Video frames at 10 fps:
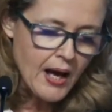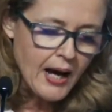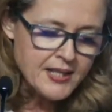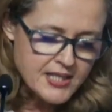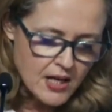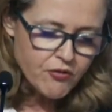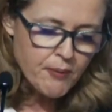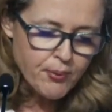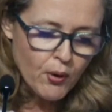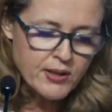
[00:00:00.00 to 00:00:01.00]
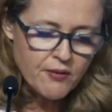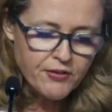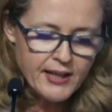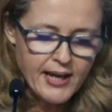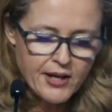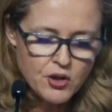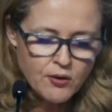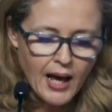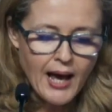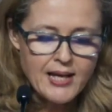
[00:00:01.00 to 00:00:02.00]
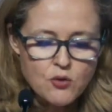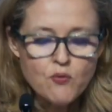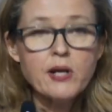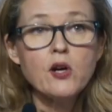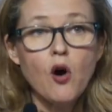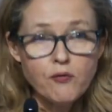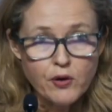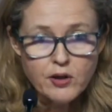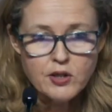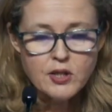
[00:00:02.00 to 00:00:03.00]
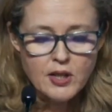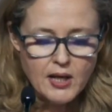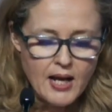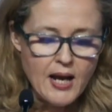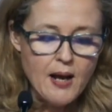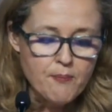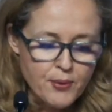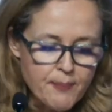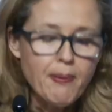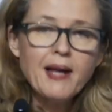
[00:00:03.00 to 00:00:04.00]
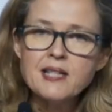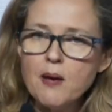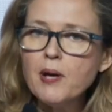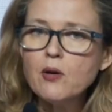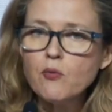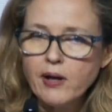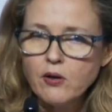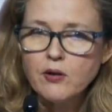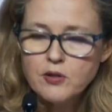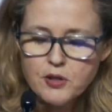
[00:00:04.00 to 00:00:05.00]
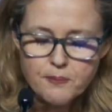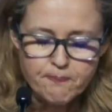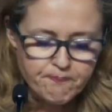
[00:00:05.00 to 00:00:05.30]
And self-employed affiliation has recovered pre-pandemic records.